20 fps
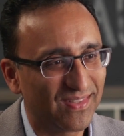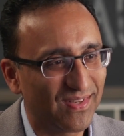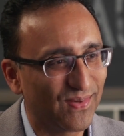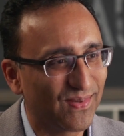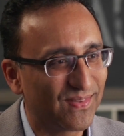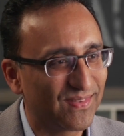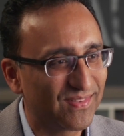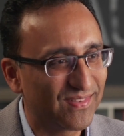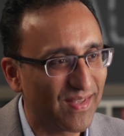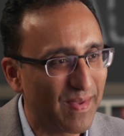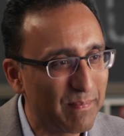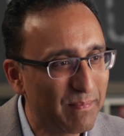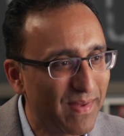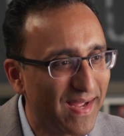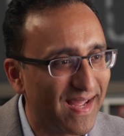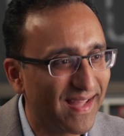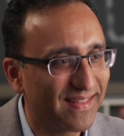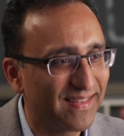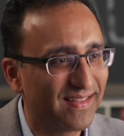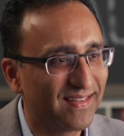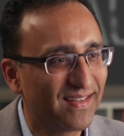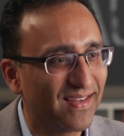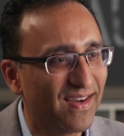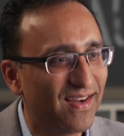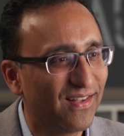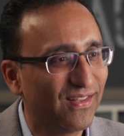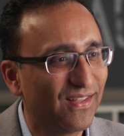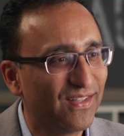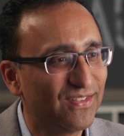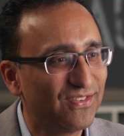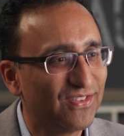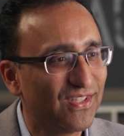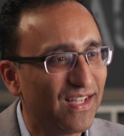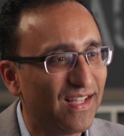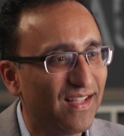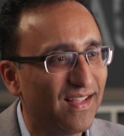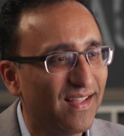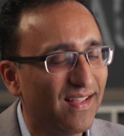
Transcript: took some math in college